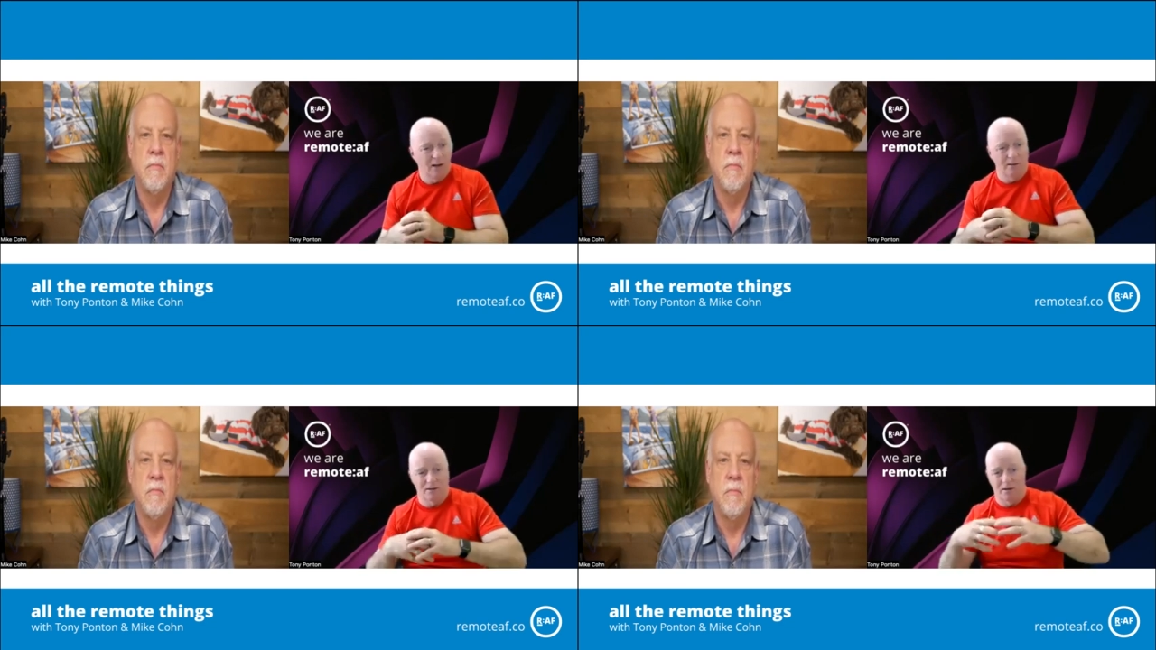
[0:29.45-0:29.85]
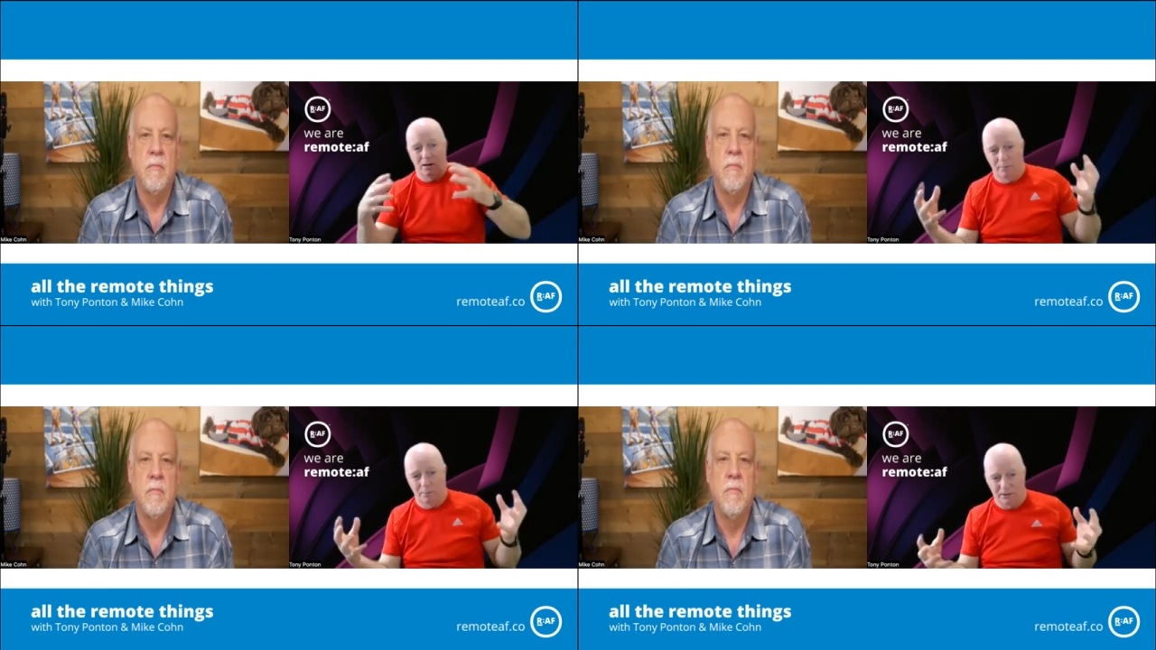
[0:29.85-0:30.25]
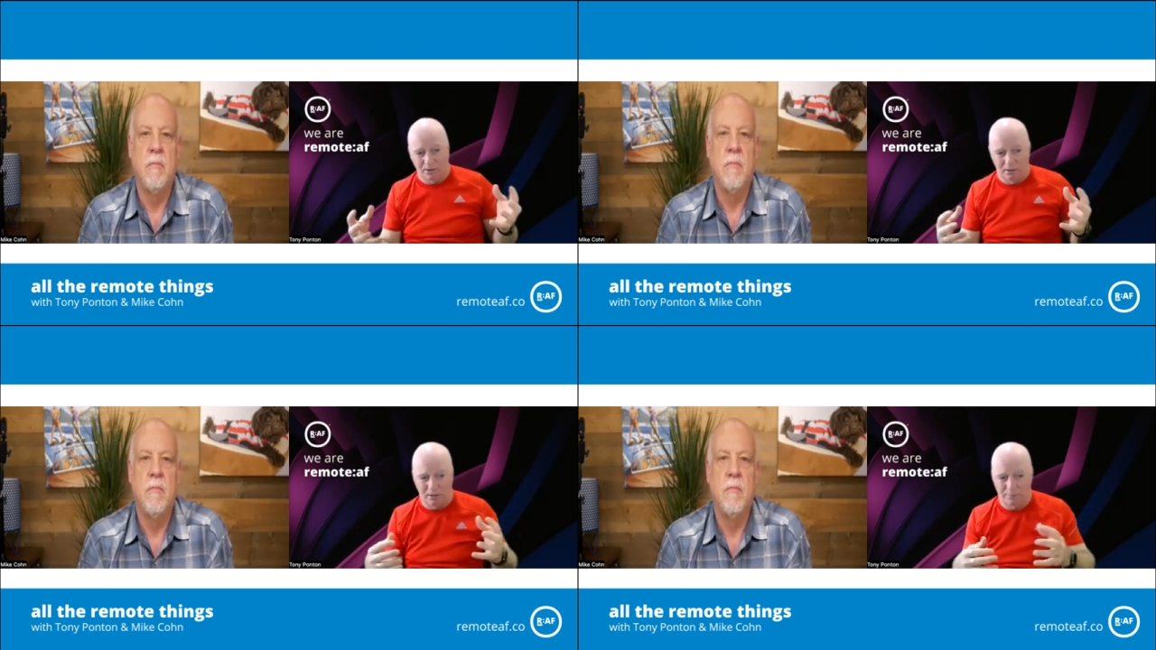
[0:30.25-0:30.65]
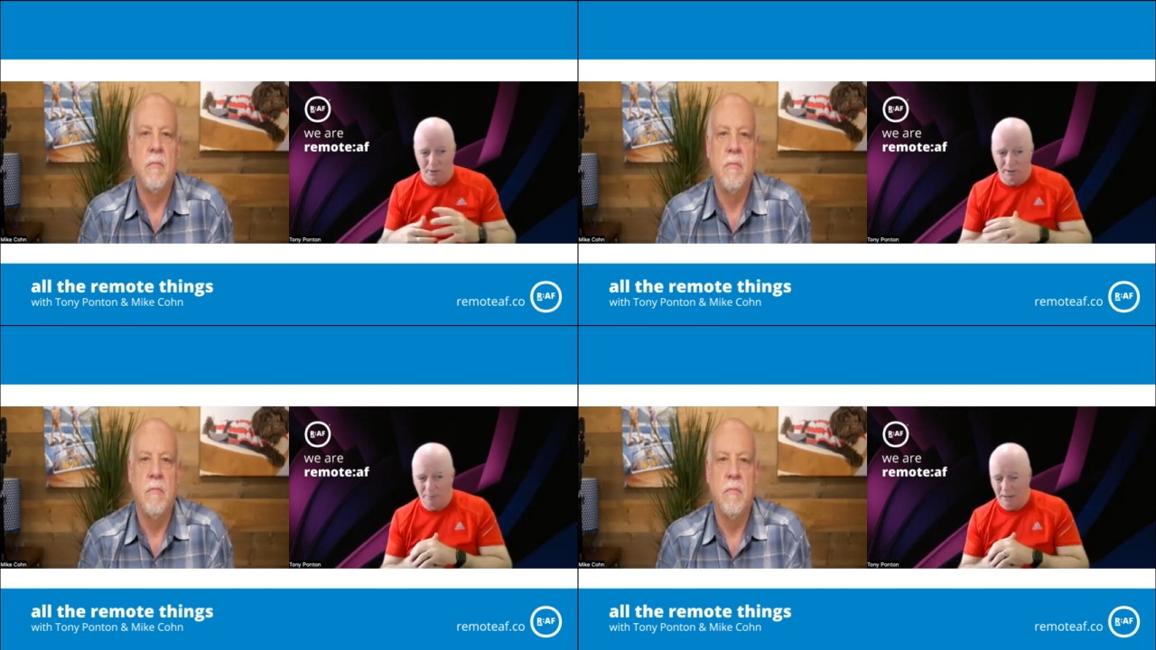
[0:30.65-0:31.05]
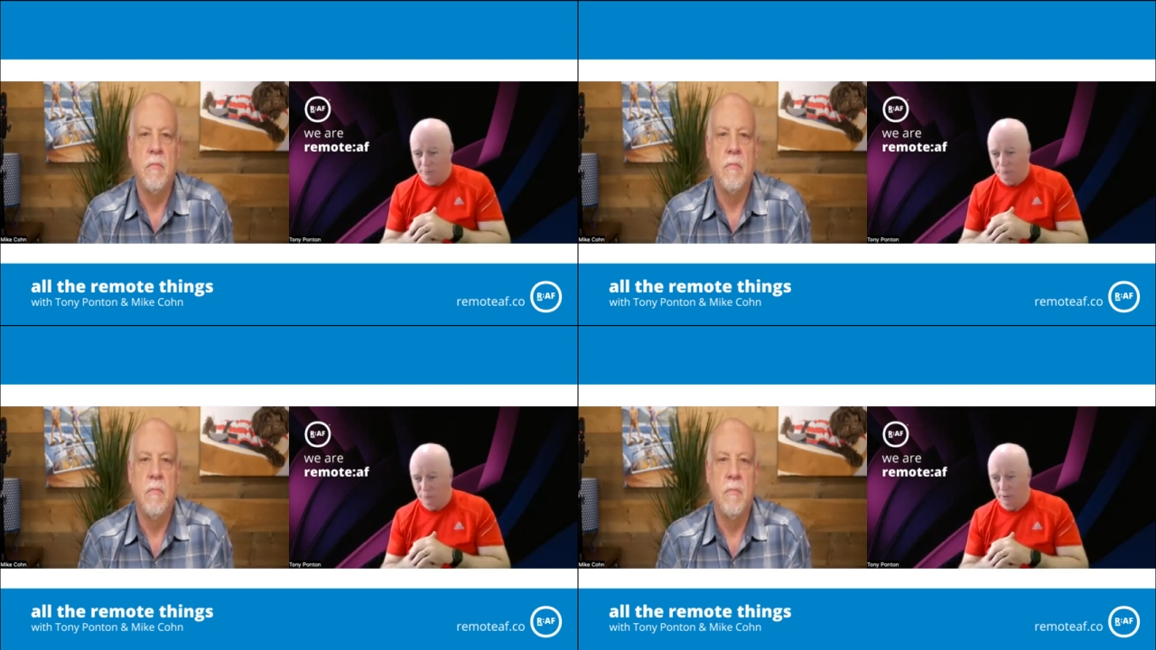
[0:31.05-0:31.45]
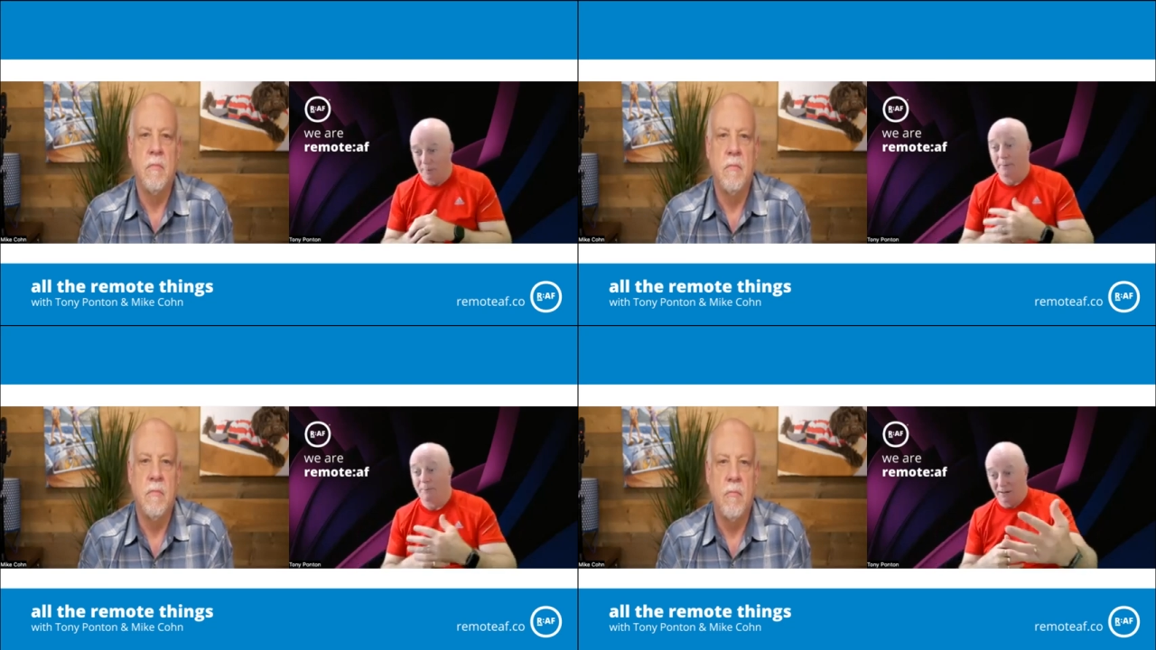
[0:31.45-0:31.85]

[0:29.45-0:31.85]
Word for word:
Speaker 1: There's a whole bunch of like minded people talking about